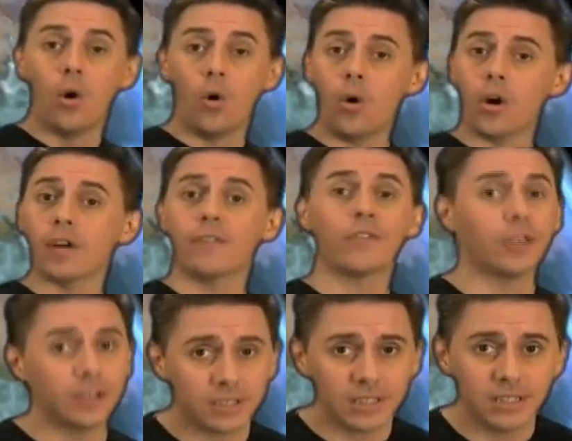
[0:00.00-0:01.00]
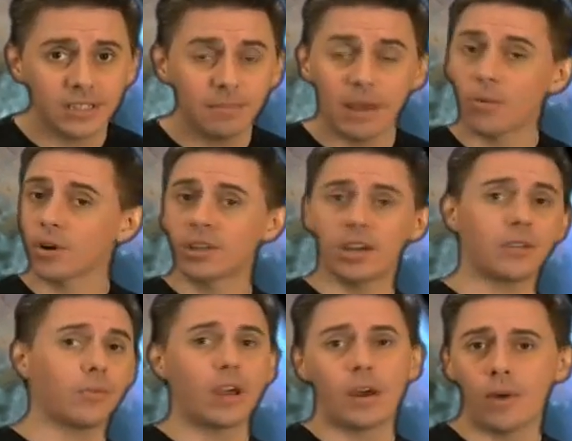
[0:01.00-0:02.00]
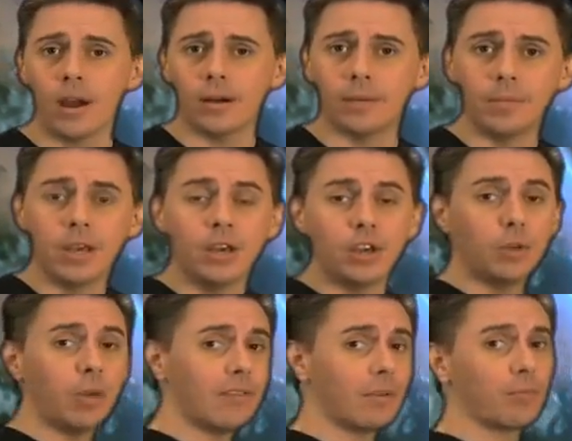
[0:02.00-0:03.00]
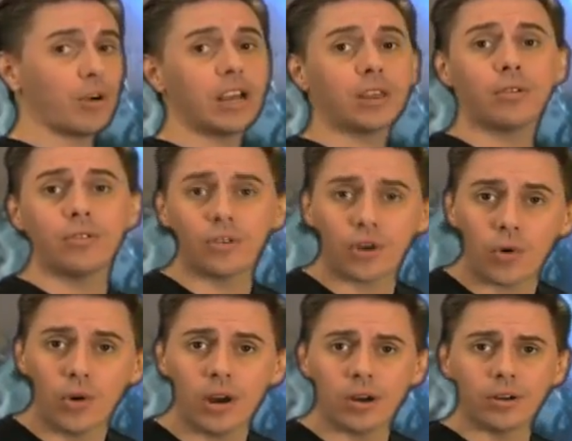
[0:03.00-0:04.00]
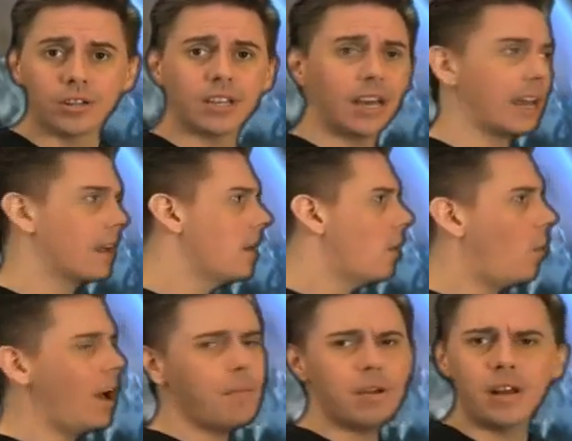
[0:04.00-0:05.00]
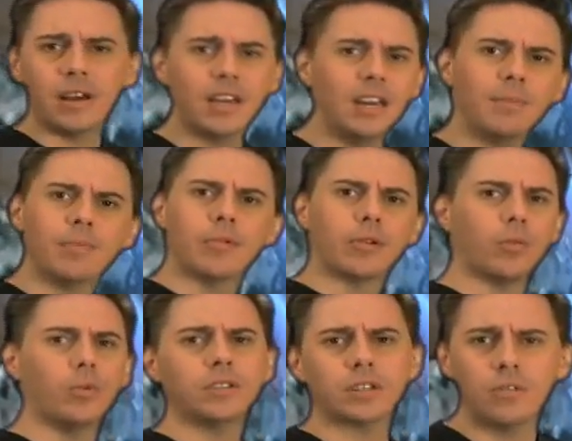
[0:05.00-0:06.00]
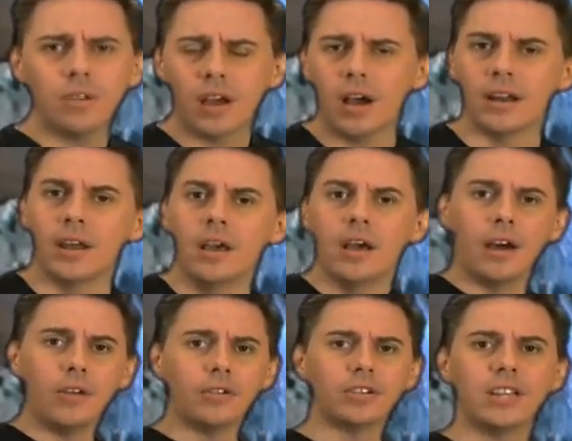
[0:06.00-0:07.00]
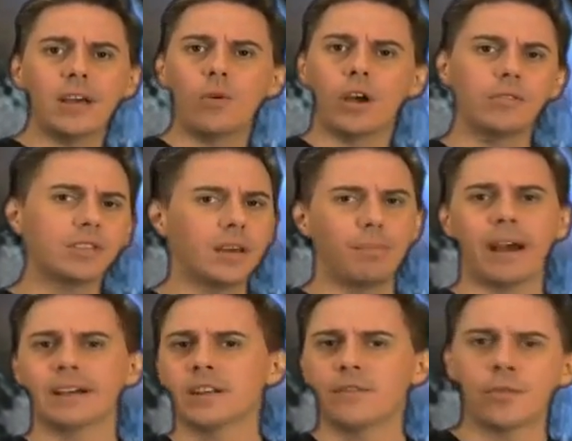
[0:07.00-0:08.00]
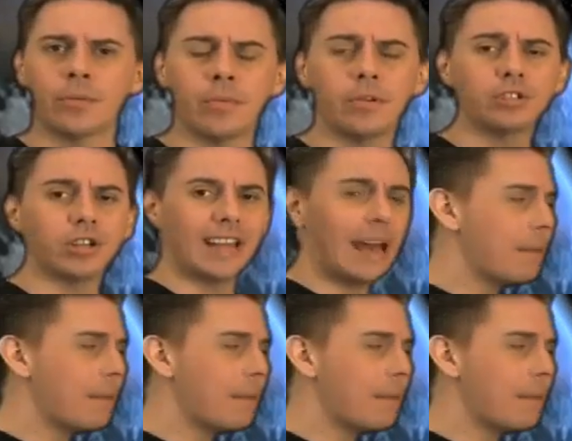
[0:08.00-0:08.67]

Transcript: Or, for instance, it may work the other way around. You may have a breakthrough in your career. You're saying, why am I not getting promoted? What's going on? I don't understand why I always get passed up for promotion.